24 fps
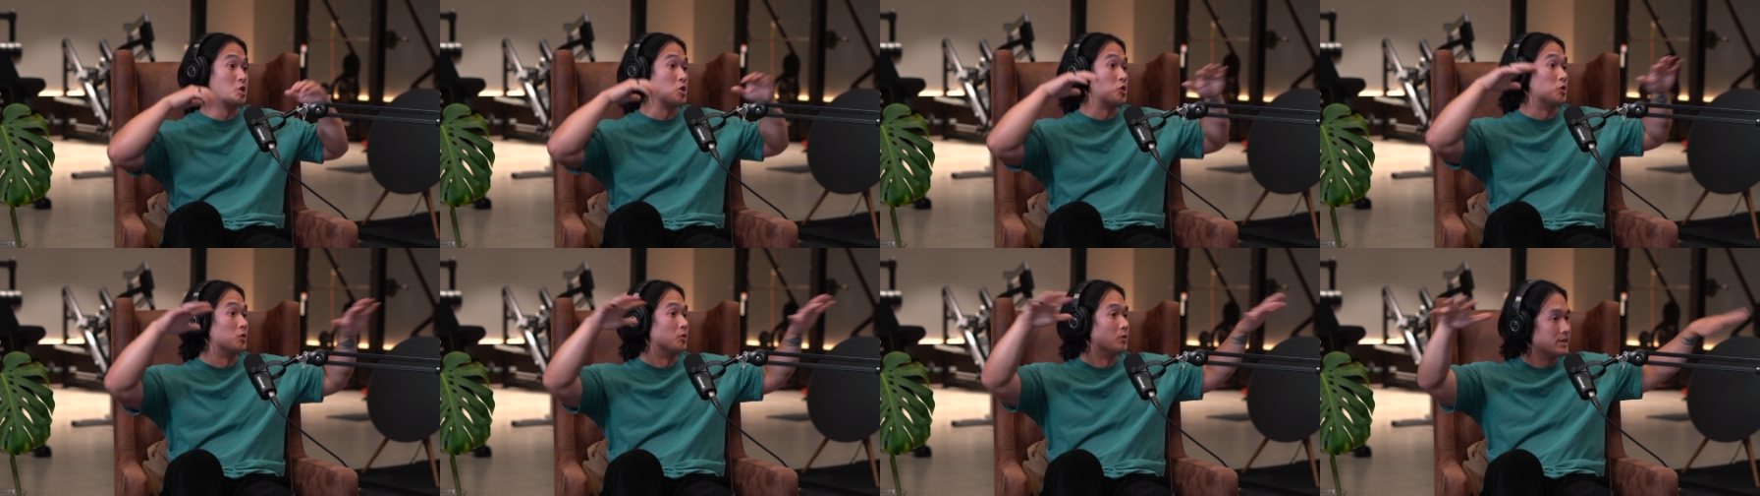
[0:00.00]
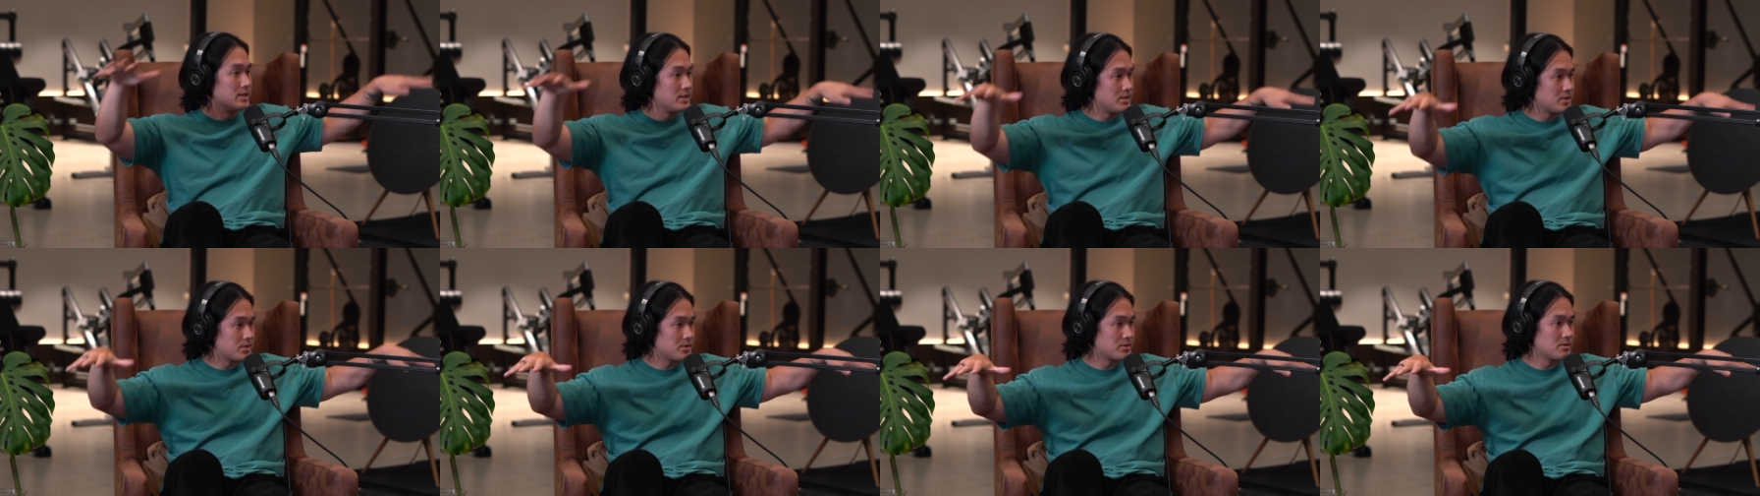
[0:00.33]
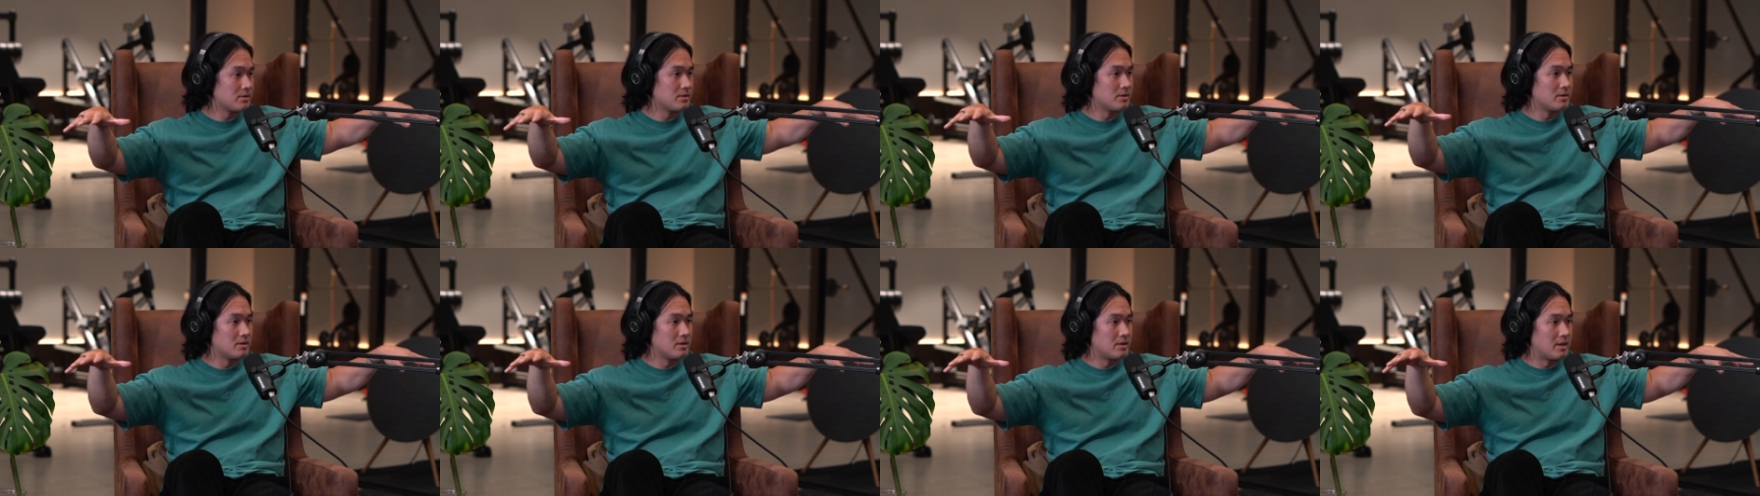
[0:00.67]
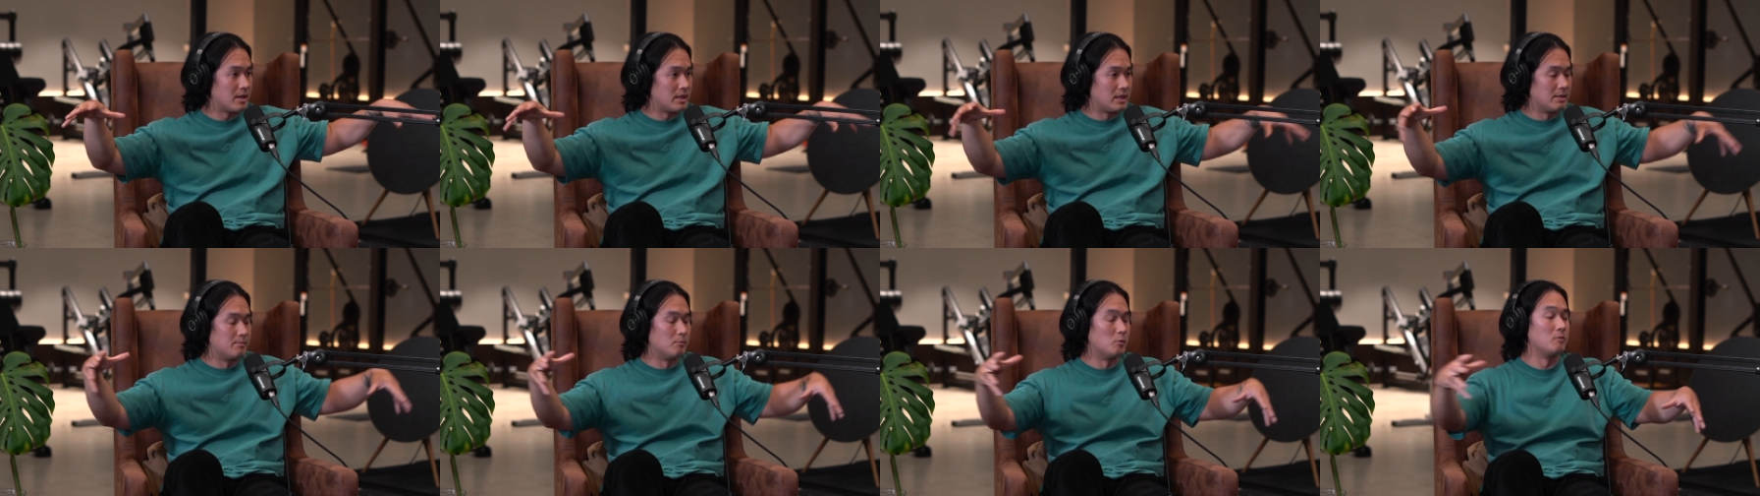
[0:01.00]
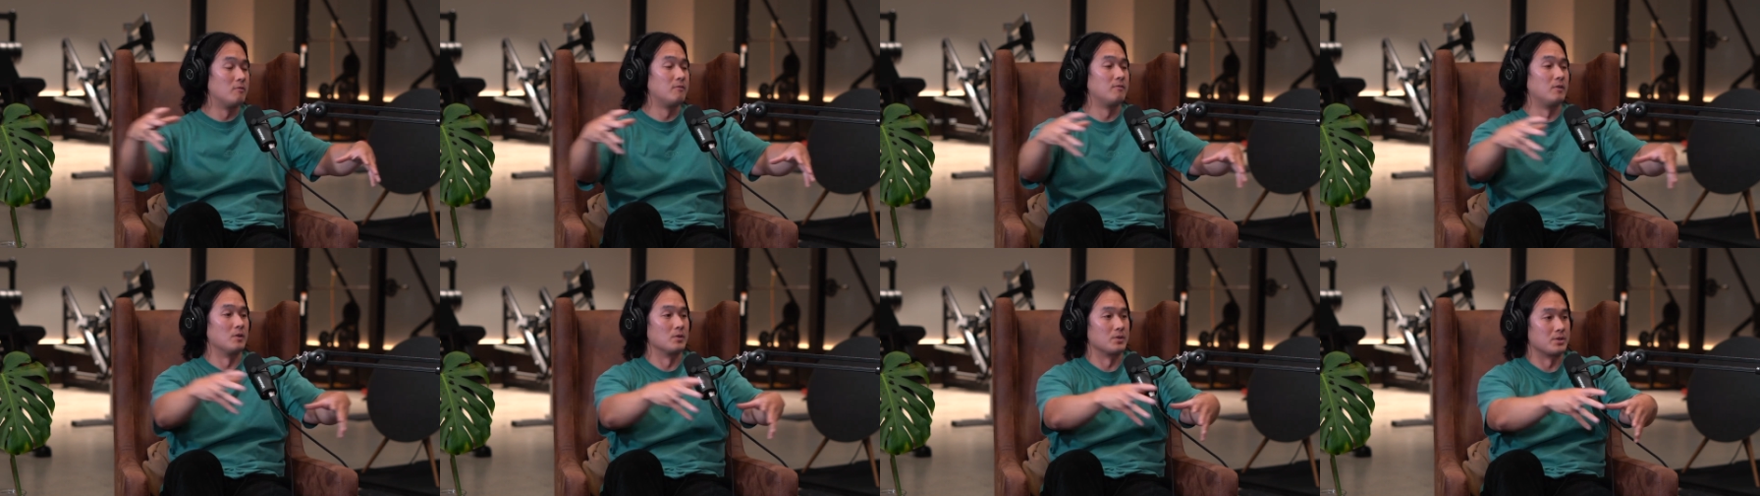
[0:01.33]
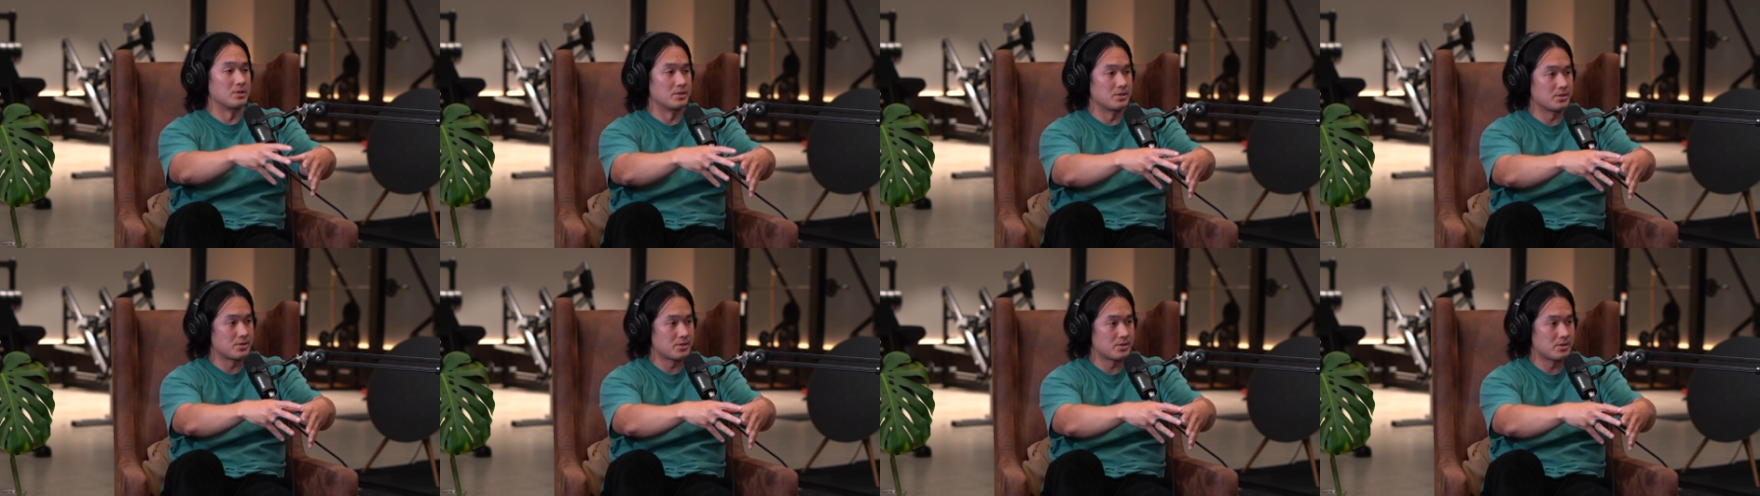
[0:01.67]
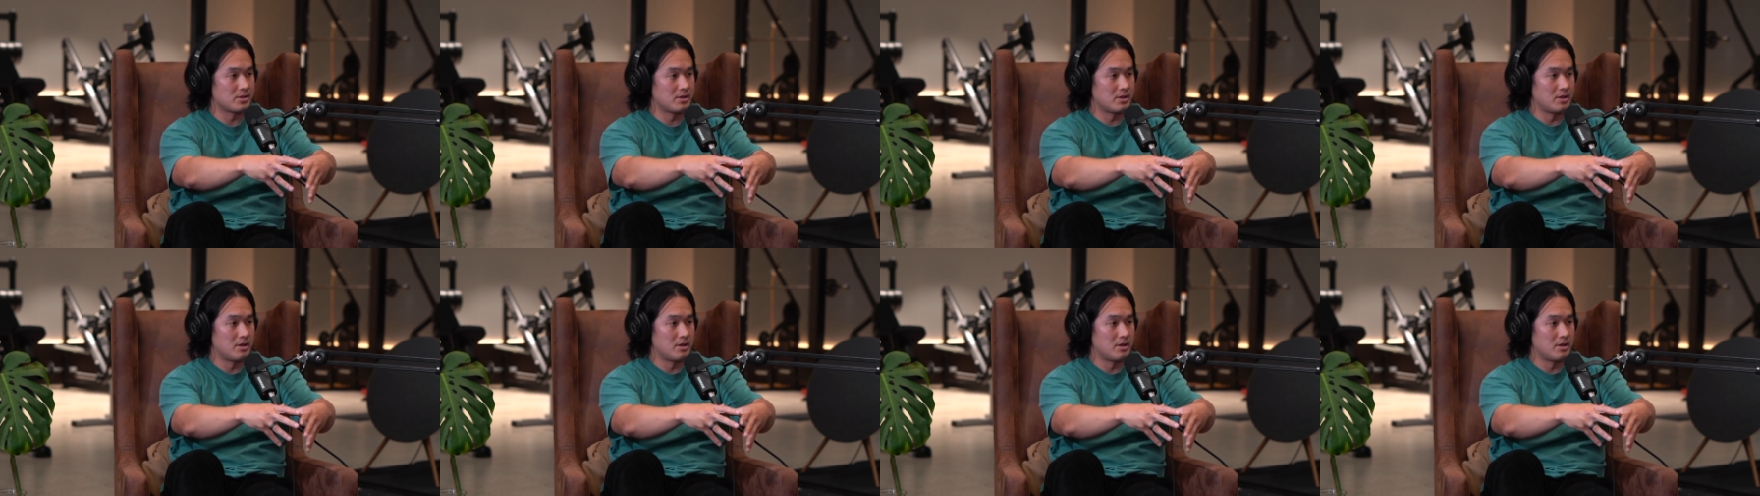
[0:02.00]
noise and the more focus.